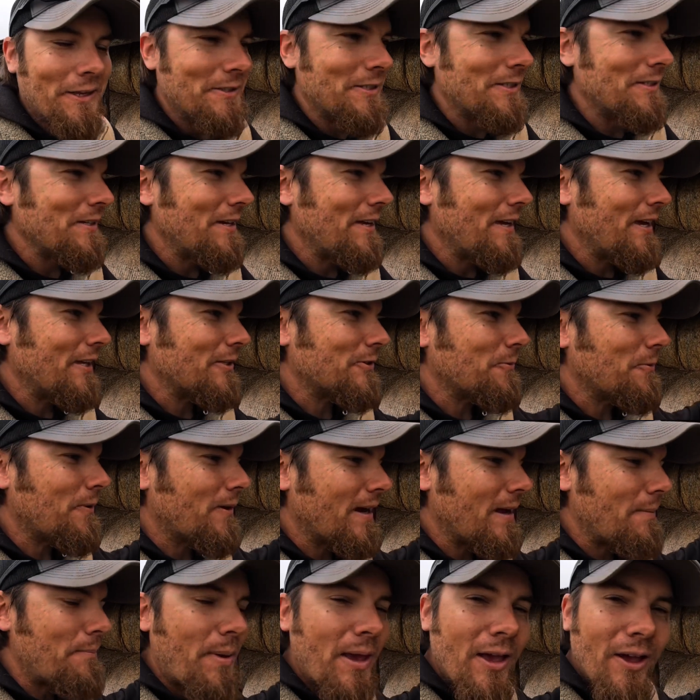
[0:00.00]
it's it's
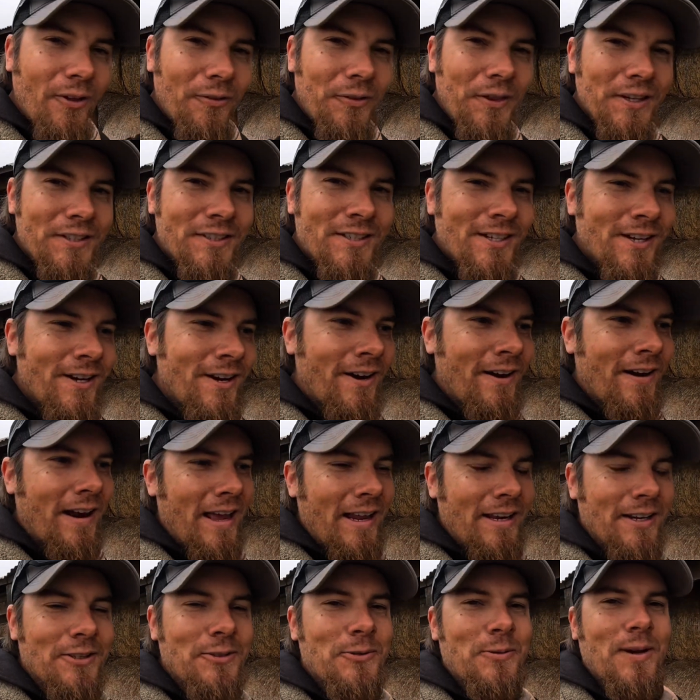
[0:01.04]
what I baled this year
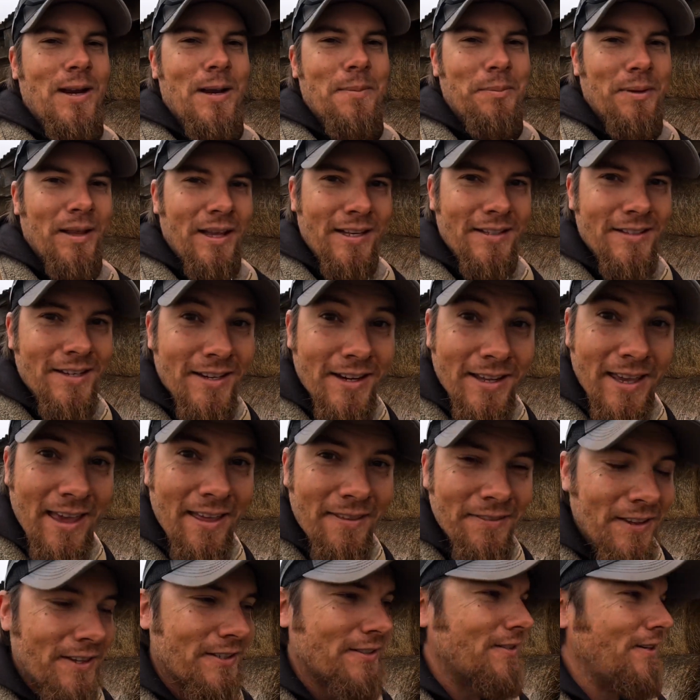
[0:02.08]
and it's what I planted
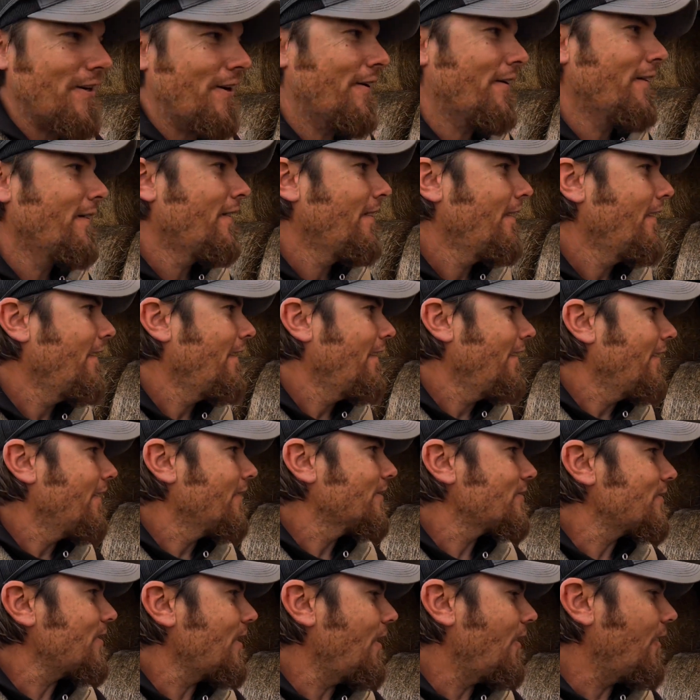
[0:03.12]
again this year.
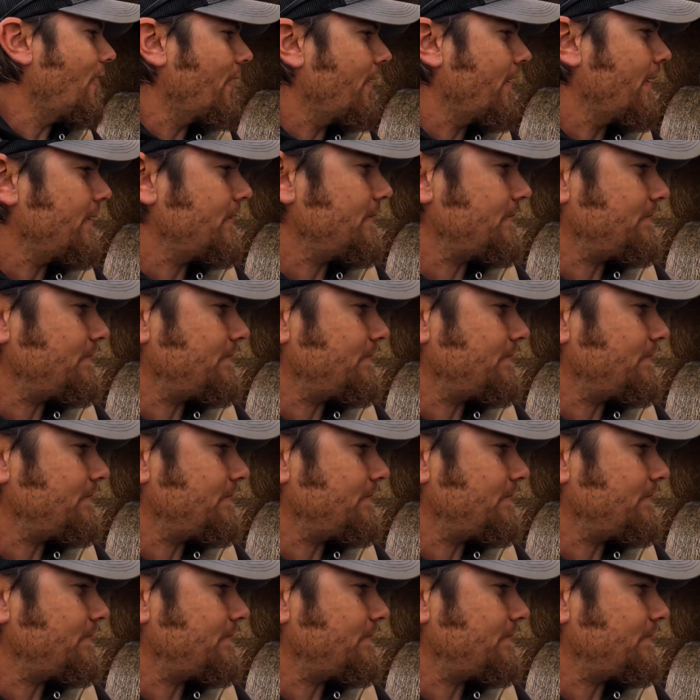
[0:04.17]
So